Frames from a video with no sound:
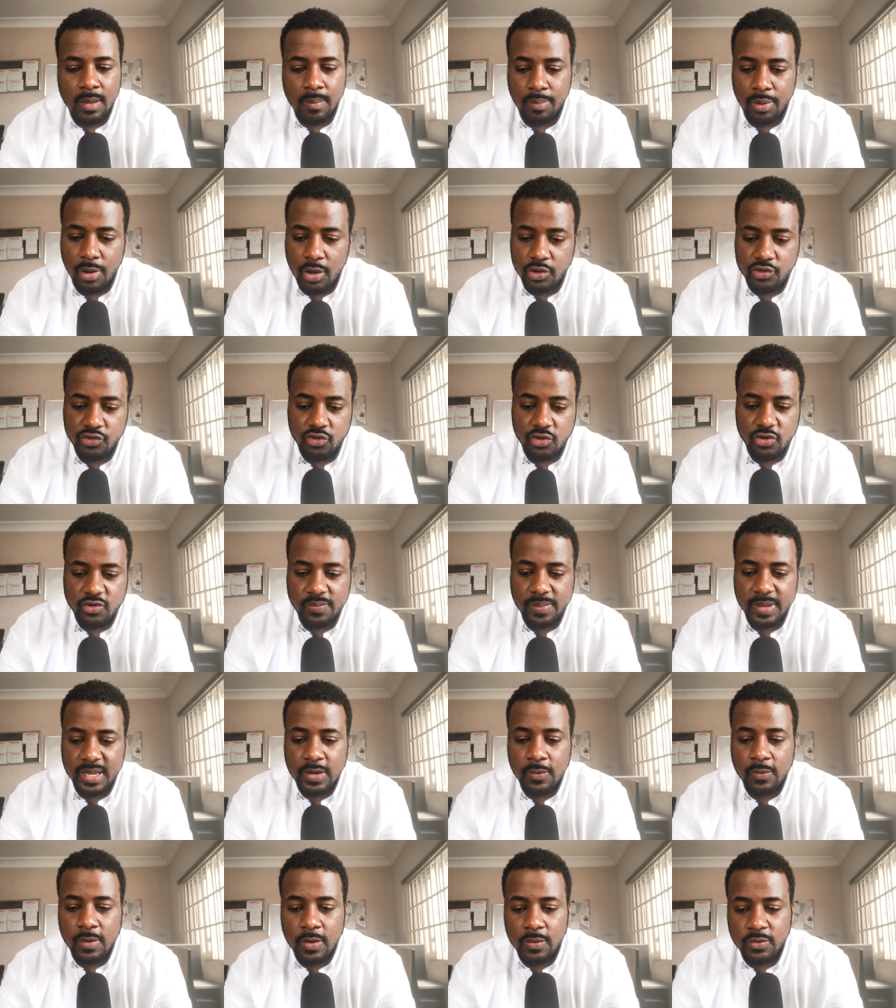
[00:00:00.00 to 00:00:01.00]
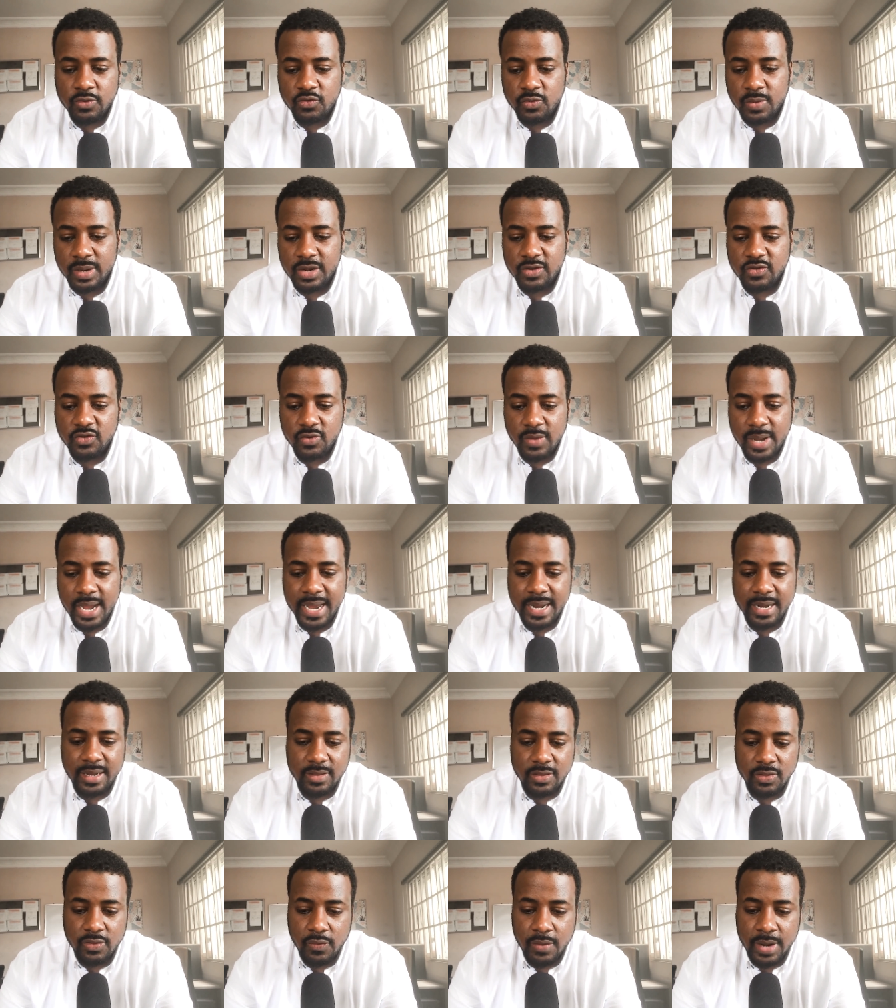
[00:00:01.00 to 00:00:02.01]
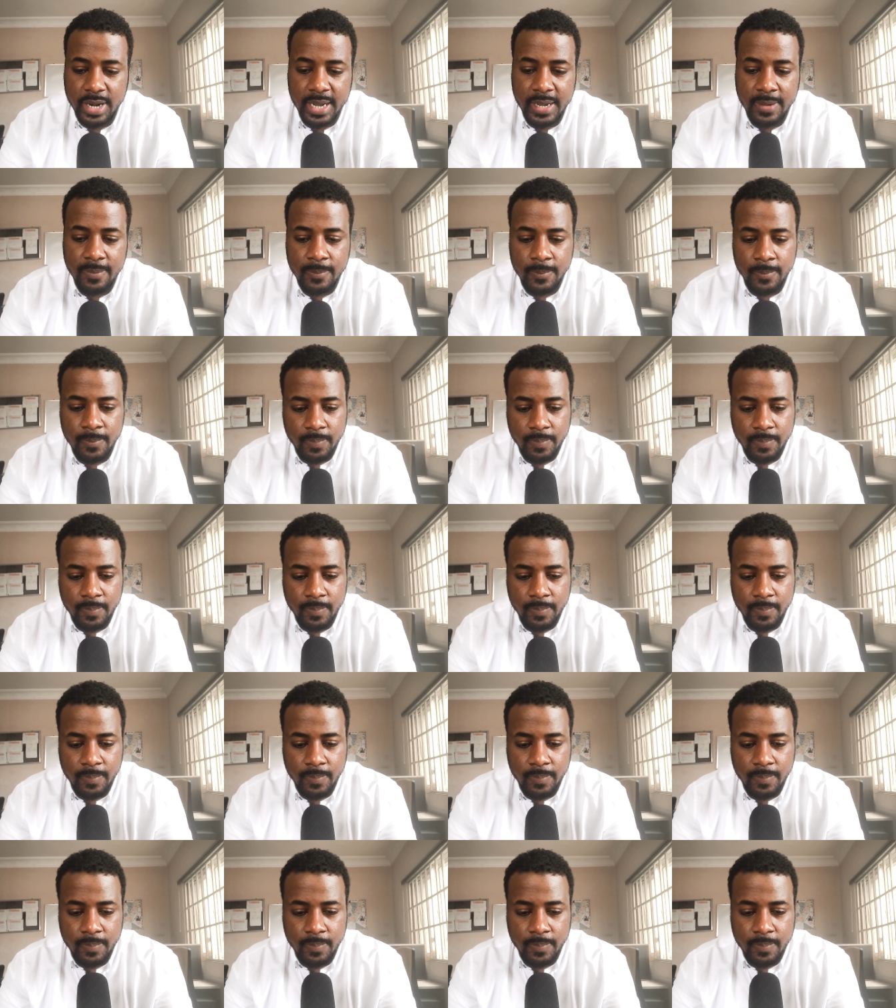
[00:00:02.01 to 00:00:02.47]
Paul George played well with 22, 8 and 3.